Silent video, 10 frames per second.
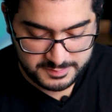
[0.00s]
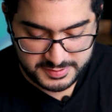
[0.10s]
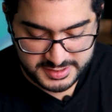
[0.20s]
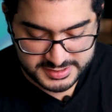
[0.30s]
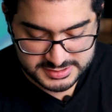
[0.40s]

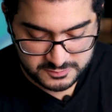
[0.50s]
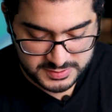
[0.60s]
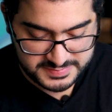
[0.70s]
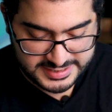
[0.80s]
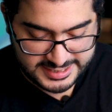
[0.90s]
Box,
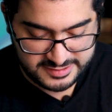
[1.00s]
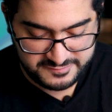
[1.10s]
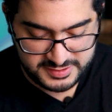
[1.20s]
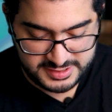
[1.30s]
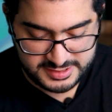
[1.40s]

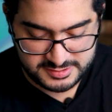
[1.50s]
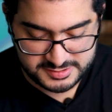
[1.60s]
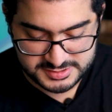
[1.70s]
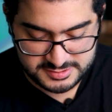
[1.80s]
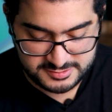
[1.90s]
WebDAV, and
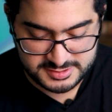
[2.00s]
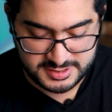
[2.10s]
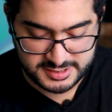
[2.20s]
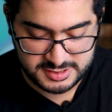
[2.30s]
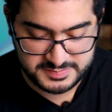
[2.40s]
also
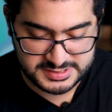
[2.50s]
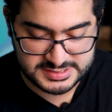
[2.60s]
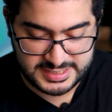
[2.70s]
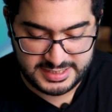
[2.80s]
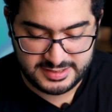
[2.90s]
Document
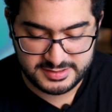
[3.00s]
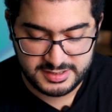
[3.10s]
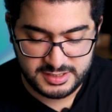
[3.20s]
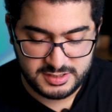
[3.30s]
Scan